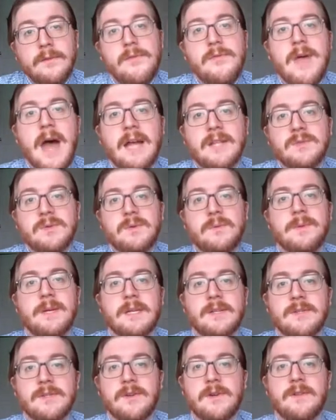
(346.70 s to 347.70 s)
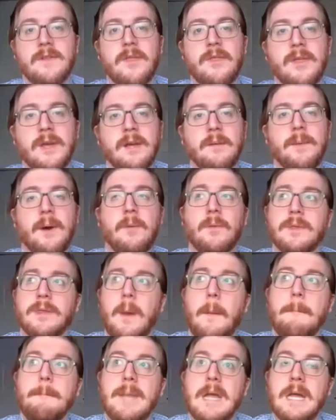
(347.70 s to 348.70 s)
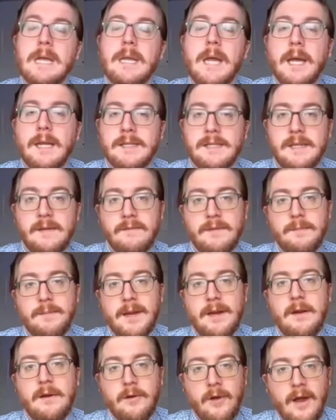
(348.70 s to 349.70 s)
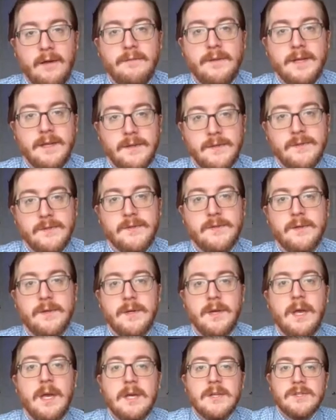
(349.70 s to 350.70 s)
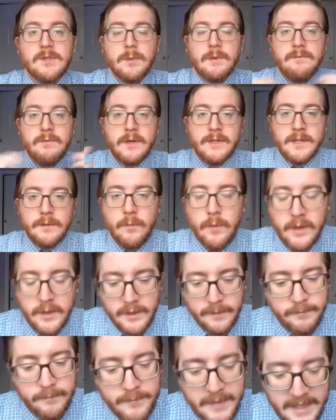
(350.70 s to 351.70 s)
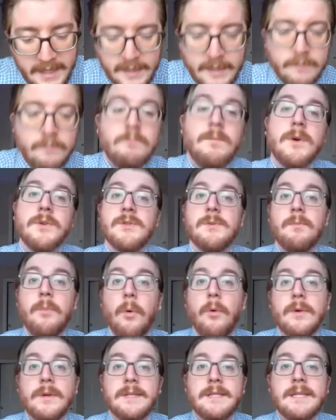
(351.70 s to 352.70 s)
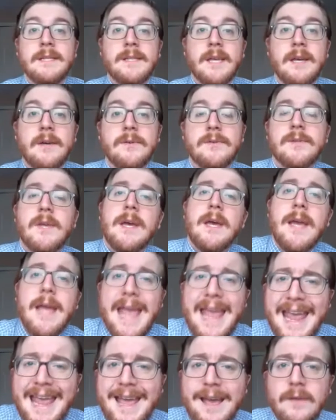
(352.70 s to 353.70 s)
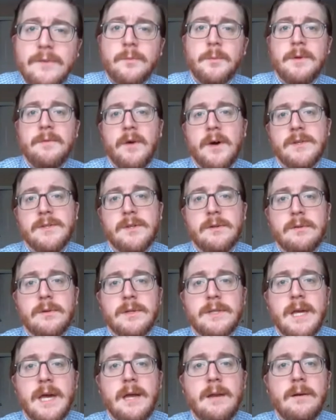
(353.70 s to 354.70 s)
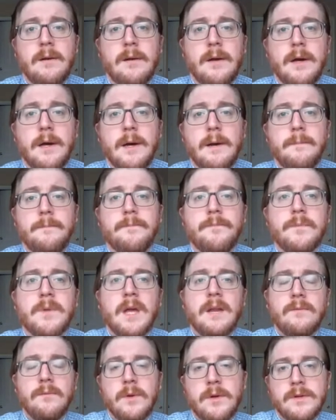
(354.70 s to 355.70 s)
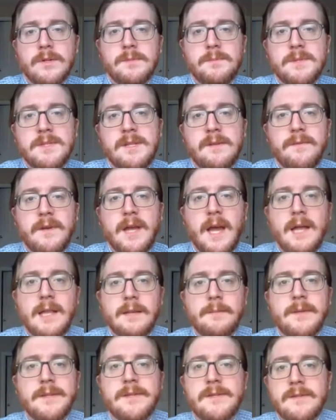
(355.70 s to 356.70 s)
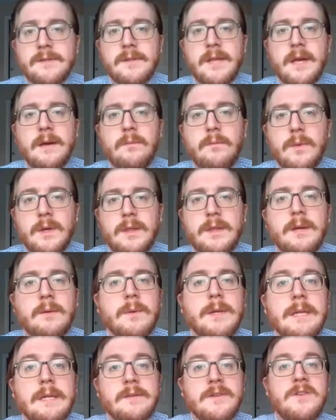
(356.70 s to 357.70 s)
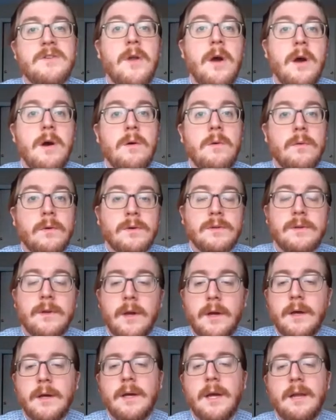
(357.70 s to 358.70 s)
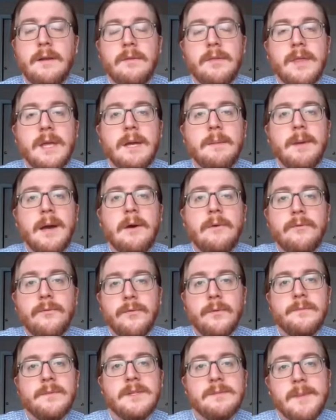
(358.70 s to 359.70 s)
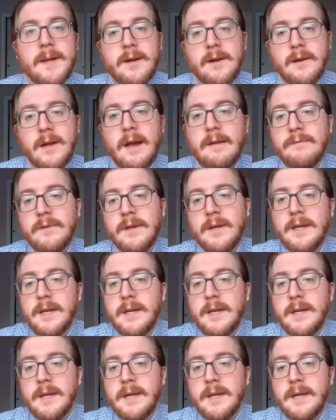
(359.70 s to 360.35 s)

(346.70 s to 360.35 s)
that's where we can start to think about what the main idea of the paragraph is. So we've looked at what are the big, most important details, and we've also looked at kind of what are specific elements that we think we need to know or kind of think about from this paragraph.